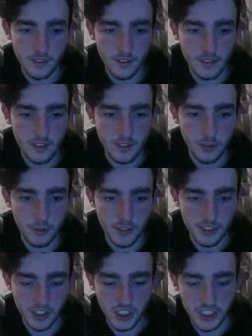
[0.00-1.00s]
Now we
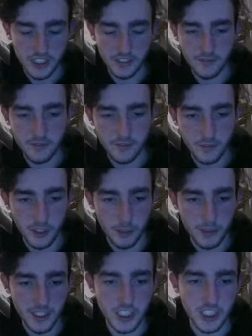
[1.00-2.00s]
want chicken. We'll
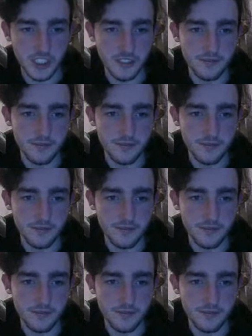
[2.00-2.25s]
copy the chicken.